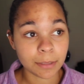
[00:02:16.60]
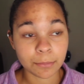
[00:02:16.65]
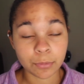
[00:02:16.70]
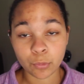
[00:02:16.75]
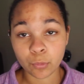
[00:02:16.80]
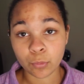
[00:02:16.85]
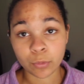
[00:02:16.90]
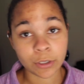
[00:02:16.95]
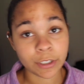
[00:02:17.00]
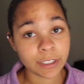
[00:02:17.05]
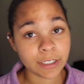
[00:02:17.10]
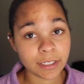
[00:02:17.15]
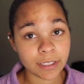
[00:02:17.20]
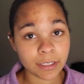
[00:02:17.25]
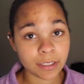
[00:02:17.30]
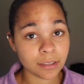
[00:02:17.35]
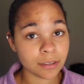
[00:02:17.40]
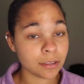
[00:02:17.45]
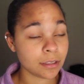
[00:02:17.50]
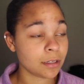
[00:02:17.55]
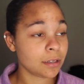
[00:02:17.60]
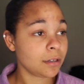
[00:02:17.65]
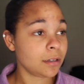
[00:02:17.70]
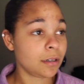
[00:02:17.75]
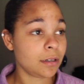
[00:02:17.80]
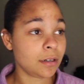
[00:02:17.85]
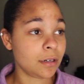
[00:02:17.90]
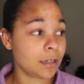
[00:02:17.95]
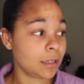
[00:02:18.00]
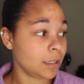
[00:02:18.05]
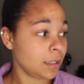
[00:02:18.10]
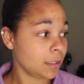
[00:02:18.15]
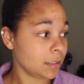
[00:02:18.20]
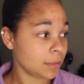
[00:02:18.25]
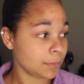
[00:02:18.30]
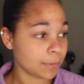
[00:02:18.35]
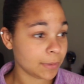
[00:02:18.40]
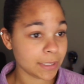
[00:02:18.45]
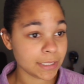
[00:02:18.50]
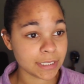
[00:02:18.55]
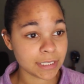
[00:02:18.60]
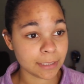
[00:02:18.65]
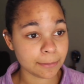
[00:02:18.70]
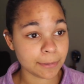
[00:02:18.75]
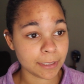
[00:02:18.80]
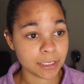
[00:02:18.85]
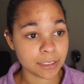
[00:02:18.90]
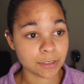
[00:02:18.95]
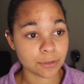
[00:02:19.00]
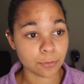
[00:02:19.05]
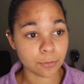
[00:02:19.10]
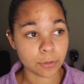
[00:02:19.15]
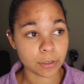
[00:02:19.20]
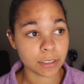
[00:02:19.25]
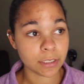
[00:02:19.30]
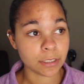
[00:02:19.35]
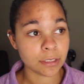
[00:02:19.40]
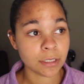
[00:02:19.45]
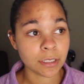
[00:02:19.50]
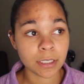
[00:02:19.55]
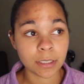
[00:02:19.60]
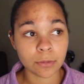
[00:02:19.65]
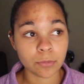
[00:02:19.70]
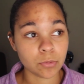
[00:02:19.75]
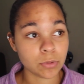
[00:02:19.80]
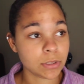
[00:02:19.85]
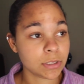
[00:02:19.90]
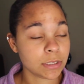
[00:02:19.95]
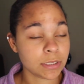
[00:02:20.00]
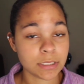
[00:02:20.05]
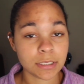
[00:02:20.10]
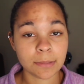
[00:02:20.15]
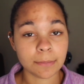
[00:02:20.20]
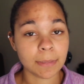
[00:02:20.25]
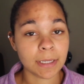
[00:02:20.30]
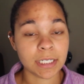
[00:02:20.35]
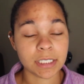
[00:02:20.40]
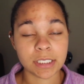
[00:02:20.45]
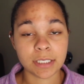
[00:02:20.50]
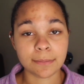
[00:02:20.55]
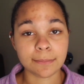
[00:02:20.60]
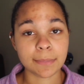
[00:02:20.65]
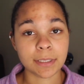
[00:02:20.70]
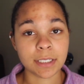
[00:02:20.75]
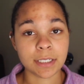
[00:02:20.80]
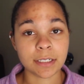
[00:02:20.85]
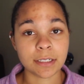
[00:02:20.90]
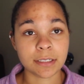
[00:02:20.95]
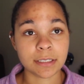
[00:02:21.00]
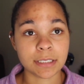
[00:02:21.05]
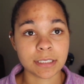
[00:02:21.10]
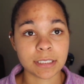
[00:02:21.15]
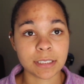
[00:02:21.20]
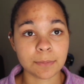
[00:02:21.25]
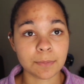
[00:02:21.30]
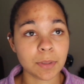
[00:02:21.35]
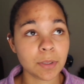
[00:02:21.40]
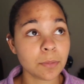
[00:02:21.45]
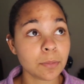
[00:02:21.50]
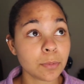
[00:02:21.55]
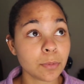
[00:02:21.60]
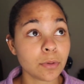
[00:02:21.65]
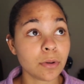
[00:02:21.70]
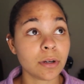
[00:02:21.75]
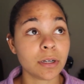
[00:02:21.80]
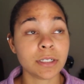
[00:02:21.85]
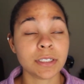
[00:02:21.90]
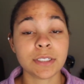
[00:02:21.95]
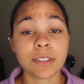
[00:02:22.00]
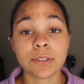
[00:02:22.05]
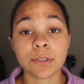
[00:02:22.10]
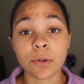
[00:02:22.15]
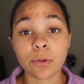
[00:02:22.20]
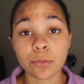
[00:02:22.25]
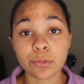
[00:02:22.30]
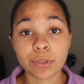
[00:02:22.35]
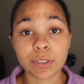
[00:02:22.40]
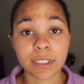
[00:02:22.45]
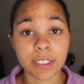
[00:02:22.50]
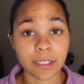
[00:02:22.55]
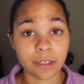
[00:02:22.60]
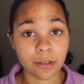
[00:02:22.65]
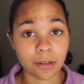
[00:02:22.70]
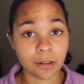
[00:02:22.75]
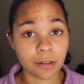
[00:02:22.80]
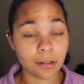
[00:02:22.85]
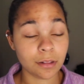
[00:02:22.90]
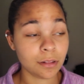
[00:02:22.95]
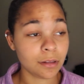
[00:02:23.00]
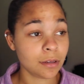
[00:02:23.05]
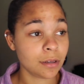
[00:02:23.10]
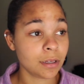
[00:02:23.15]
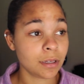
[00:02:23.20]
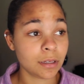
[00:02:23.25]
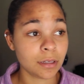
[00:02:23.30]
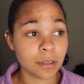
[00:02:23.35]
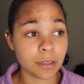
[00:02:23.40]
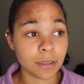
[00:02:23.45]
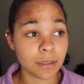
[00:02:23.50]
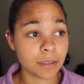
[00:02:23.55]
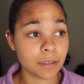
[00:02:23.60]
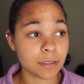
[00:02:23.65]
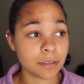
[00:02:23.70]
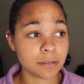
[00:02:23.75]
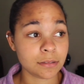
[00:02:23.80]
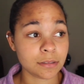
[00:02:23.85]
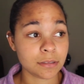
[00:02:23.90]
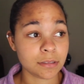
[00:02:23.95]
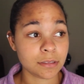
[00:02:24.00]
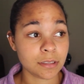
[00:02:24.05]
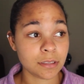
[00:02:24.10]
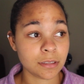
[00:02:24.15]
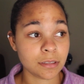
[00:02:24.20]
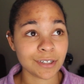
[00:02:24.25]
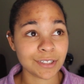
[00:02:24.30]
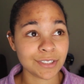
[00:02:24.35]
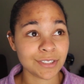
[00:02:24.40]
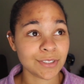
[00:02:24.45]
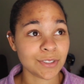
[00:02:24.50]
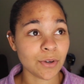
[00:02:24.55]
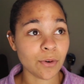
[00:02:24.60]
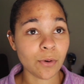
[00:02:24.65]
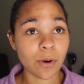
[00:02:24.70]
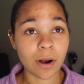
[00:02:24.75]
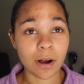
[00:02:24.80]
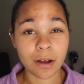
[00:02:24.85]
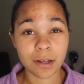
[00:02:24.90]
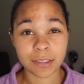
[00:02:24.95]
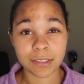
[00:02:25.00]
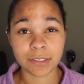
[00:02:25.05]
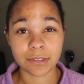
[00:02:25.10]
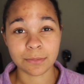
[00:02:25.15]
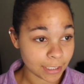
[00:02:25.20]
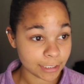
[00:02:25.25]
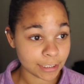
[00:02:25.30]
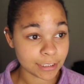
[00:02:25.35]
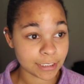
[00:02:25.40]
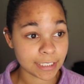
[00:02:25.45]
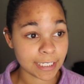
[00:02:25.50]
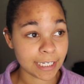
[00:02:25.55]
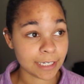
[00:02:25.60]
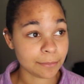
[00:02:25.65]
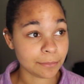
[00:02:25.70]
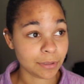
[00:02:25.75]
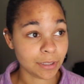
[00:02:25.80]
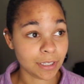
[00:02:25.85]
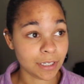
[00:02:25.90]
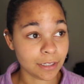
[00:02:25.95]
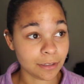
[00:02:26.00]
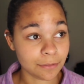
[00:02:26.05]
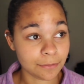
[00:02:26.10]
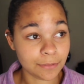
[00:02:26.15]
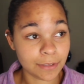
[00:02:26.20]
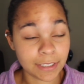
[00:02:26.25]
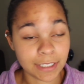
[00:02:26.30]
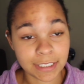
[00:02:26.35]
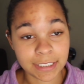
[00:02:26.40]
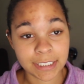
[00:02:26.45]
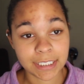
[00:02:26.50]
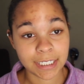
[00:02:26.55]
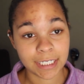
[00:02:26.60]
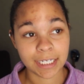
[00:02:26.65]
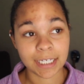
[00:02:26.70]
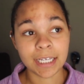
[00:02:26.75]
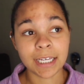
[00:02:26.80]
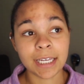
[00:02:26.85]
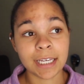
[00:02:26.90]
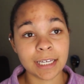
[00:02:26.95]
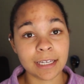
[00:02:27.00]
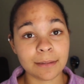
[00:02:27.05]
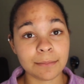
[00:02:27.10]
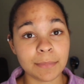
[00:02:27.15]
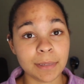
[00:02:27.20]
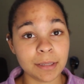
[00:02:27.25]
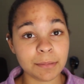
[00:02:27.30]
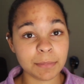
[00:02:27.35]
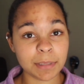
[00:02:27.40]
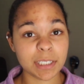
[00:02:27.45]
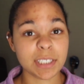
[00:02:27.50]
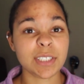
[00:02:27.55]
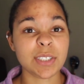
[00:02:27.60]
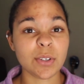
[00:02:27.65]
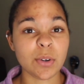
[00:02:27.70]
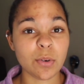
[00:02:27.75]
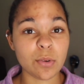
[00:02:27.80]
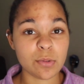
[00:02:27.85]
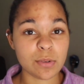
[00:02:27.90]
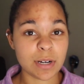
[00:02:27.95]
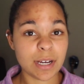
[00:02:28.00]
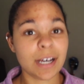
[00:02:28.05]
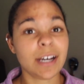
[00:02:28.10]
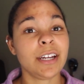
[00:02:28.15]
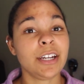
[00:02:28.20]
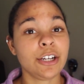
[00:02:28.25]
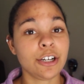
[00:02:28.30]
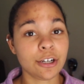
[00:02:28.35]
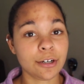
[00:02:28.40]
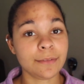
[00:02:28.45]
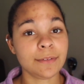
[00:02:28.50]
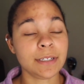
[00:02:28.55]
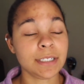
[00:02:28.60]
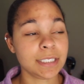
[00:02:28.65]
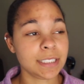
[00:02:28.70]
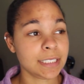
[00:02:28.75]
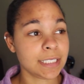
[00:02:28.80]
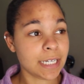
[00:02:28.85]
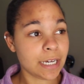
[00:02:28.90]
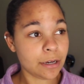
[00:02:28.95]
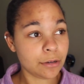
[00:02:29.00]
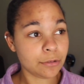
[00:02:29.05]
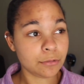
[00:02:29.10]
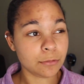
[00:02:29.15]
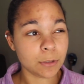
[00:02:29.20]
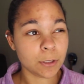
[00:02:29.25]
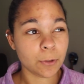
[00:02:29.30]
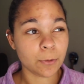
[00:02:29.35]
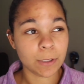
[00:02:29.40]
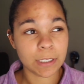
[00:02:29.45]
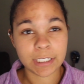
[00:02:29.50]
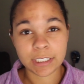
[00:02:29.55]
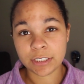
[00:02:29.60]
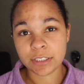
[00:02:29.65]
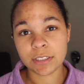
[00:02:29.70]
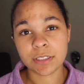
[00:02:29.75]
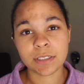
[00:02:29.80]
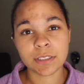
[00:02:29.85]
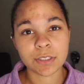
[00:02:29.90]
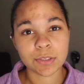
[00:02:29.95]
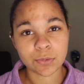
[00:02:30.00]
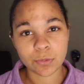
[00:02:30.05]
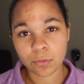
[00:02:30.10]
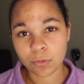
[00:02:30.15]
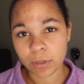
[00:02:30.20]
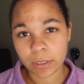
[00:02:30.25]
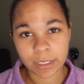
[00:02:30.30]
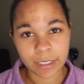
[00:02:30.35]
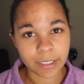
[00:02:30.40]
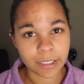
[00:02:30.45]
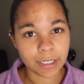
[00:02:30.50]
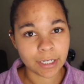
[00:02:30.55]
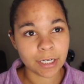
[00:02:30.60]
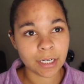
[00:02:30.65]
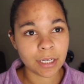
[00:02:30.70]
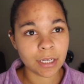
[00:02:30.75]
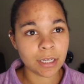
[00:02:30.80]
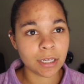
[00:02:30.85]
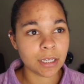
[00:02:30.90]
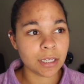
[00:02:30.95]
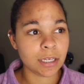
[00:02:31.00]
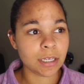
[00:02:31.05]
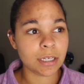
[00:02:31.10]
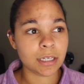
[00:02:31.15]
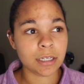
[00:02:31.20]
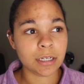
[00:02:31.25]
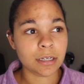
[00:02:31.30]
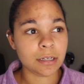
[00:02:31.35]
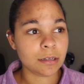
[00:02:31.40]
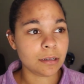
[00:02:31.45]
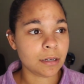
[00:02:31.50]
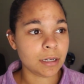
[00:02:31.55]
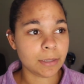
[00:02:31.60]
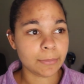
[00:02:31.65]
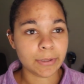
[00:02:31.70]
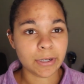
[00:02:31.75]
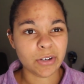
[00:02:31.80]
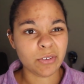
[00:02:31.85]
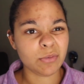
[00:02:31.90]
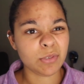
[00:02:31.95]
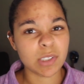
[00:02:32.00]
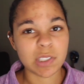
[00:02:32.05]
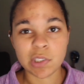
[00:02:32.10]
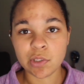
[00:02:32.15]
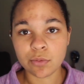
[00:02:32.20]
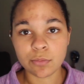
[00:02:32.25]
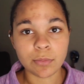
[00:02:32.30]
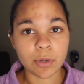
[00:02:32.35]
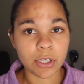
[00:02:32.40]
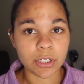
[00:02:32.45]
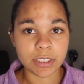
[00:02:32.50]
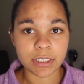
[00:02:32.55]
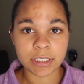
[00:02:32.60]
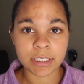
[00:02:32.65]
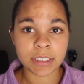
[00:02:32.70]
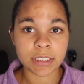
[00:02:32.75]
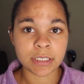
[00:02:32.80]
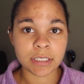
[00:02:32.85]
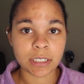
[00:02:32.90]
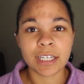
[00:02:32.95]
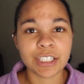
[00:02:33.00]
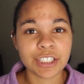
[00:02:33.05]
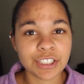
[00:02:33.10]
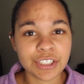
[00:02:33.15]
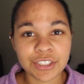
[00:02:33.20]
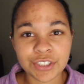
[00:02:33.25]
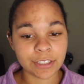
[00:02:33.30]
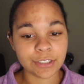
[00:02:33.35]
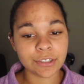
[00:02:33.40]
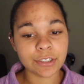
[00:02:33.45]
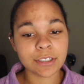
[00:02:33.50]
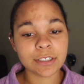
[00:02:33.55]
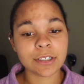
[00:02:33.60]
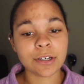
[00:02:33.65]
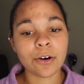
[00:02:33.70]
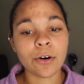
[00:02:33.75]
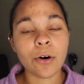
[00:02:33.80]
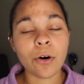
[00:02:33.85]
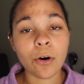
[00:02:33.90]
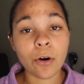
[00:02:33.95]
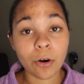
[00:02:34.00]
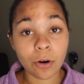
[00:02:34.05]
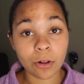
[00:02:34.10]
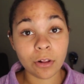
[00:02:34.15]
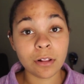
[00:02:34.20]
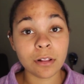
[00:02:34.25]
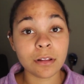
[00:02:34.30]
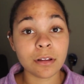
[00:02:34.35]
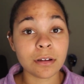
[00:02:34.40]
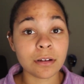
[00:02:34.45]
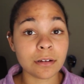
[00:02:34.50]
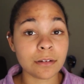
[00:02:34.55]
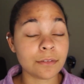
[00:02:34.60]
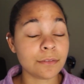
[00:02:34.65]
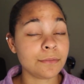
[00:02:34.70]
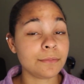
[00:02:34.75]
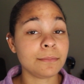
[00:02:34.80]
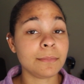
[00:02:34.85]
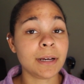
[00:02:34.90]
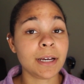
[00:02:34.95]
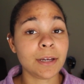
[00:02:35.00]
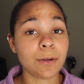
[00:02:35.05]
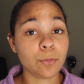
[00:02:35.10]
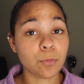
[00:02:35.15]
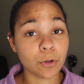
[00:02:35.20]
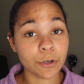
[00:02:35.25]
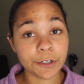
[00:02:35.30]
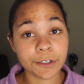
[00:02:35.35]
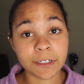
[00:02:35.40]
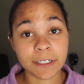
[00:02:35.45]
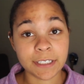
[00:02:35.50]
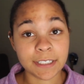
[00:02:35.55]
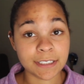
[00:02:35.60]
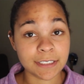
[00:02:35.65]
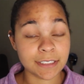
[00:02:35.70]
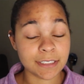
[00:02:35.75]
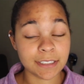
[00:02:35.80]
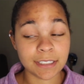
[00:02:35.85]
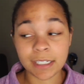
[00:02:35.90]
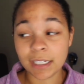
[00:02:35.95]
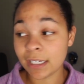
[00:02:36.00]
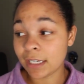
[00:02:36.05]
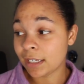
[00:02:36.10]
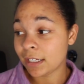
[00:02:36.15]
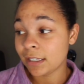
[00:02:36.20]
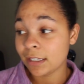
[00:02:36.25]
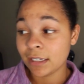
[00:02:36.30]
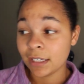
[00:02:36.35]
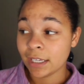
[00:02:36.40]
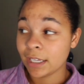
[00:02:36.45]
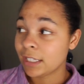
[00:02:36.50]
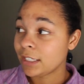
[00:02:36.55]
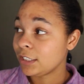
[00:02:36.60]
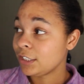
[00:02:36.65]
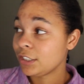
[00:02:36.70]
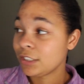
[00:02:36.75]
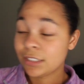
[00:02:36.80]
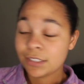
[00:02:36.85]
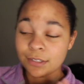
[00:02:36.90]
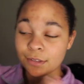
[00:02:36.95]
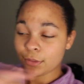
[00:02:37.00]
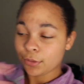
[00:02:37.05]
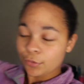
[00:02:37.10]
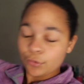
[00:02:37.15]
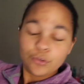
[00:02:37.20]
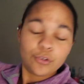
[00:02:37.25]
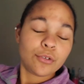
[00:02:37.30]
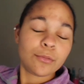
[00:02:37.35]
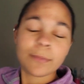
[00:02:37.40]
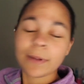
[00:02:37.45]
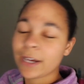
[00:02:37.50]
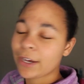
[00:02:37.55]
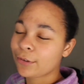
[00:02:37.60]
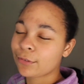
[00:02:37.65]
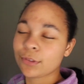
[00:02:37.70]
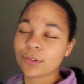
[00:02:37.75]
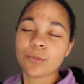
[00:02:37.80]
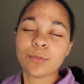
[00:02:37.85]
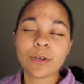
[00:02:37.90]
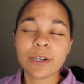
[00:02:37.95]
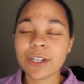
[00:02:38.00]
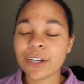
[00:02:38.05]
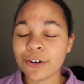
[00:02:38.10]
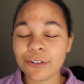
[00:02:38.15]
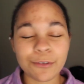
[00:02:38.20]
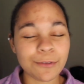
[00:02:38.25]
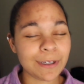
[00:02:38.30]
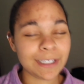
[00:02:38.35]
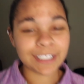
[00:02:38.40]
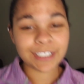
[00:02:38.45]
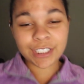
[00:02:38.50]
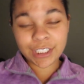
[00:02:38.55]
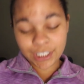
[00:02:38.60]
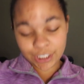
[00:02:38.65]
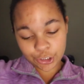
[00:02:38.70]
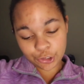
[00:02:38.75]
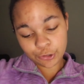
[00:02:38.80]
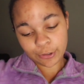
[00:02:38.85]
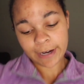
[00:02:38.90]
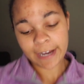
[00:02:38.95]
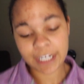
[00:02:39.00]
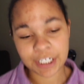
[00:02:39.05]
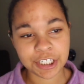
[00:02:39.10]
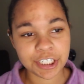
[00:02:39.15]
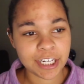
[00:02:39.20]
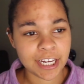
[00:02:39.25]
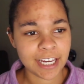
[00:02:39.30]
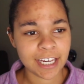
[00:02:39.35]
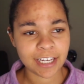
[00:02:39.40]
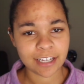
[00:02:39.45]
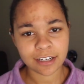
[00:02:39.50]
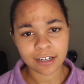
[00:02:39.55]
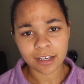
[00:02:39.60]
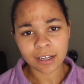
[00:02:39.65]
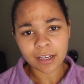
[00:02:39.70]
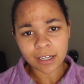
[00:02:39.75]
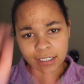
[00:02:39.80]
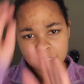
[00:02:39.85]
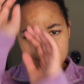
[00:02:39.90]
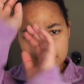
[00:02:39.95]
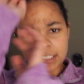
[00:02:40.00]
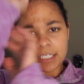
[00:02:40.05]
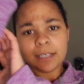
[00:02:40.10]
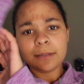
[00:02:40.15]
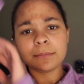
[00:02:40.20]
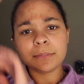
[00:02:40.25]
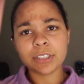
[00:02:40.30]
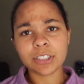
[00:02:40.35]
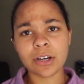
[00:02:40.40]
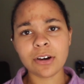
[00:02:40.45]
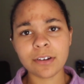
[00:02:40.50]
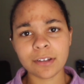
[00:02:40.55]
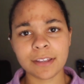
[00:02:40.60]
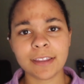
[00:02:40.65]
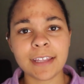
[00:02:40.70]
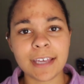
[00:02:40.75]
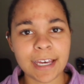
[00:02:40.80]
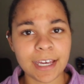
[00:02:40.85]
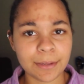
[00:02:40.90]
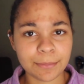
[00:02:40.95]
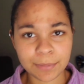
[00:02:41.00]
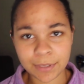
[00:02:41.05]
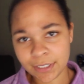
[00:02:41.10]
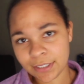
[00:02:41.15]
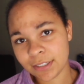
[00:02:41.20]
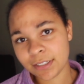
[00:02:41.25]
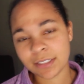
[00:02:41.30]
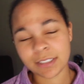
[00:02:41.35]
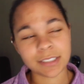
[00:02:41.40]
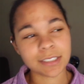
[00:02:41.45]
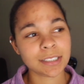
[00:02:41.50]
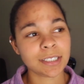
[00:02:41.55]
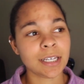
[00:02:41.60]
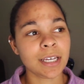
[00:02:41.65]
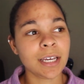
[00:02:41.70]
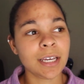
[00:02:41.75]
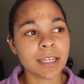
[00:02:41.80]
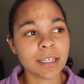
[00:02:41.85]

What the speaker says: But working, the place I picked to work was just amazing, because the people are so chill and they're so awesome. I just can't believe, like I said, it made me so not nervous now going into the school year in about 2 months. It just took all of my worries and just threw them out the window into the trash can, slam dunk that, because